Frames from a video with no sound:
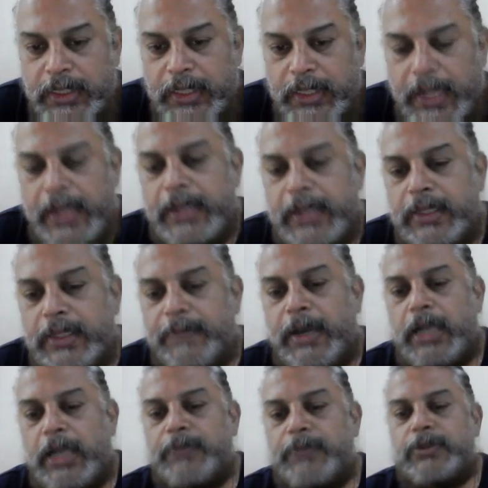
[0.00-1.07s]
and the
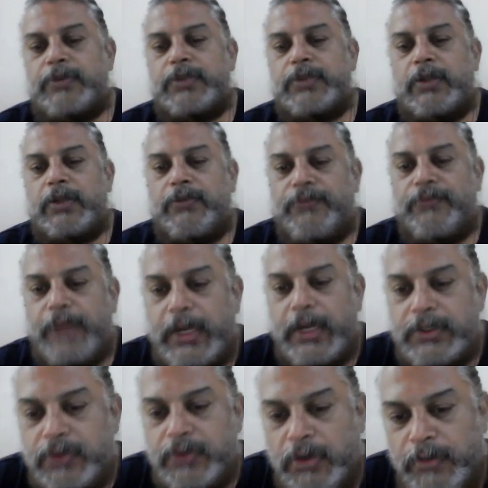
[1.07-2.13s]
malabsorption of fat
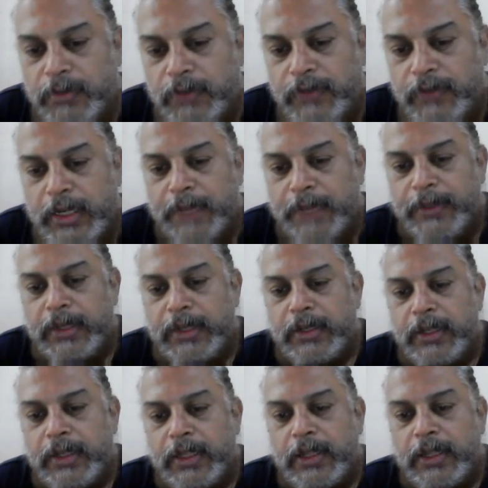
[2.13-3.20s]
soluble vitamin
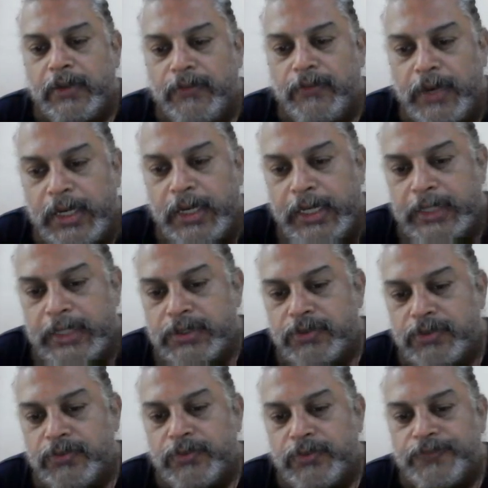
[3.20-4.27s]
will leads
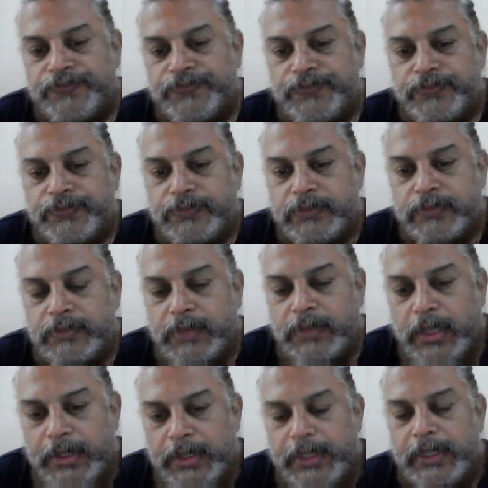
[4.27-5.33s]
to
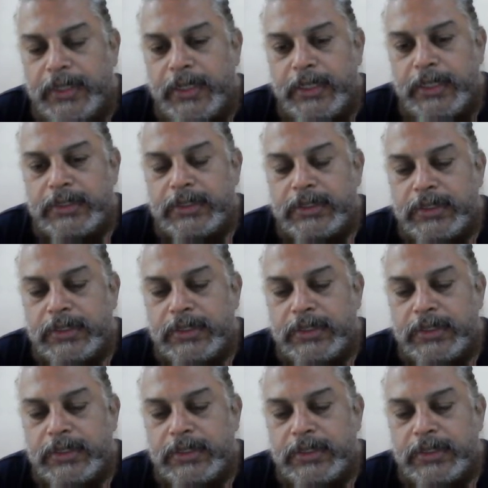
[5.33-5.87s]
decrease